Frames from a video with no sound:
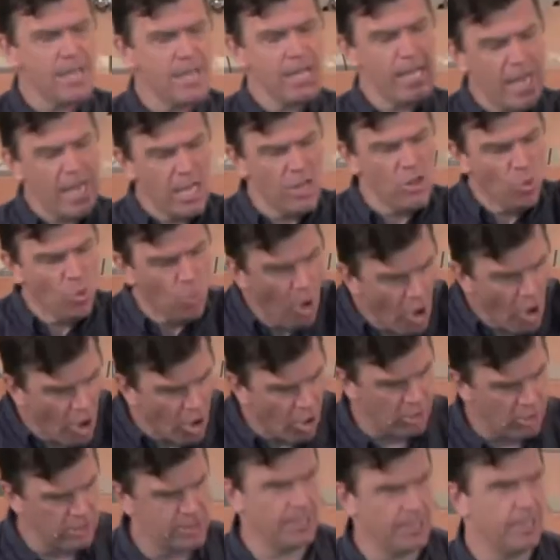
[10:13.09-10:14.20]
in the
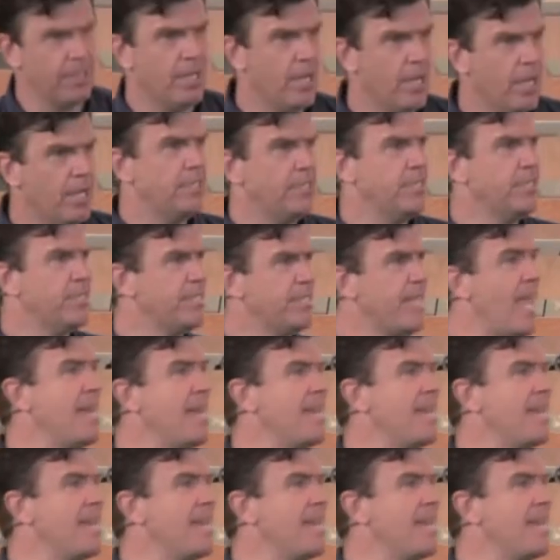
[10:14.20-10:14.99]
world, to stand